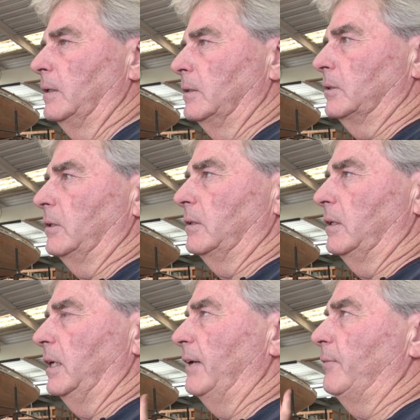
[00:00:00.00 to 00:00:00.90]

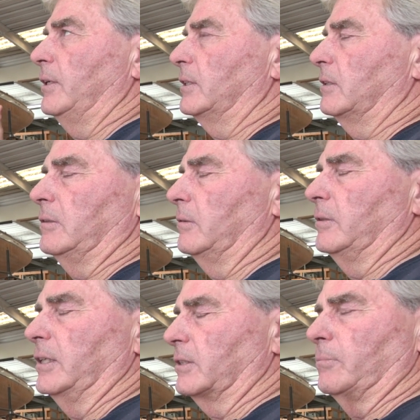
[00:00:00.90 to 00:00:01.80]
So half a dozen or a
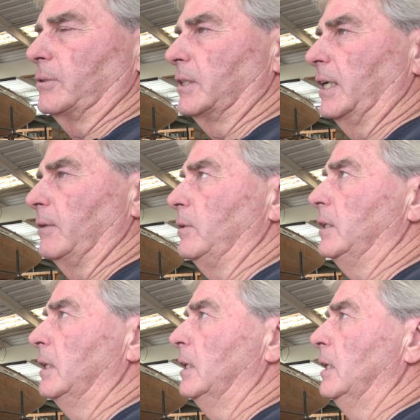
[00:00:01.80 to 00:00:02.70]
dozen per side,
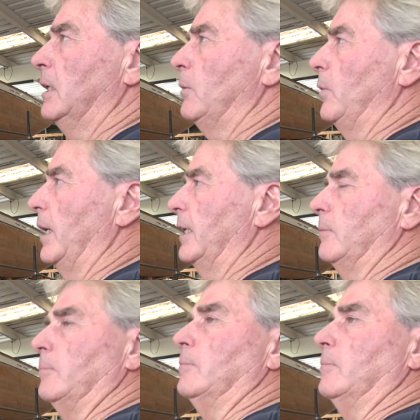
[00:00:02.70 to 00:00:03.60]
we had
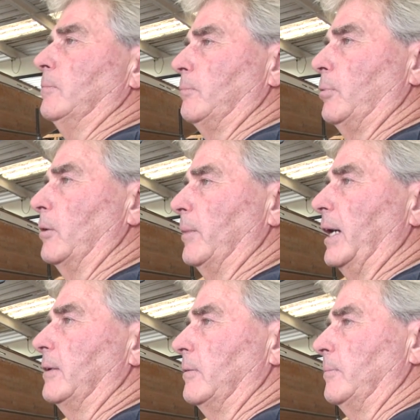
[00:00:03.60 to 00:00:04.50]
to pull them
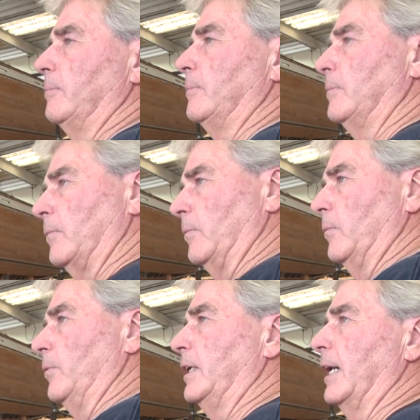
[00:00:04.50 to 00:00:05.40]
out,
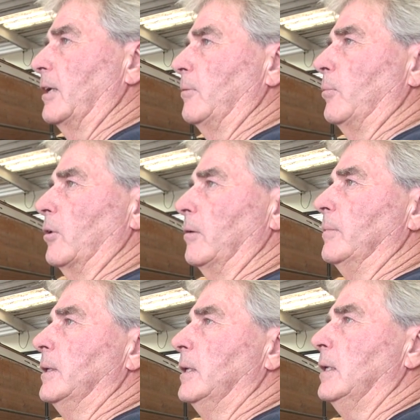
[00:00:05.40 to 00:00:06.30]
re-counterbore them,
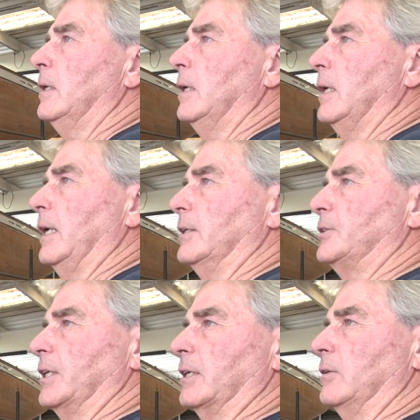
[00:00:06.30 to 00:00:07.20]
and
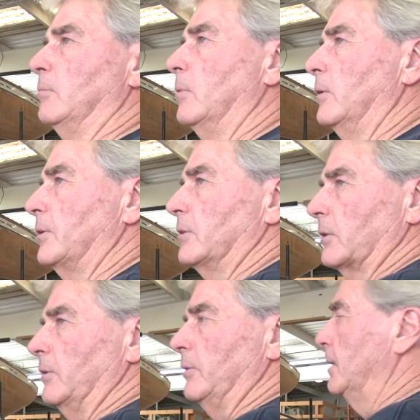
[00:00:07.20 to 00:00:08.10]
sink a new bolt or
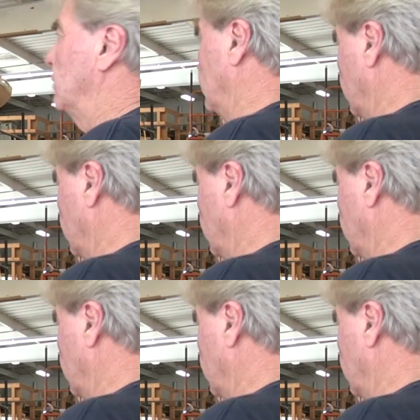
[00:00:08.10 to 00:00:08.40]
screw in.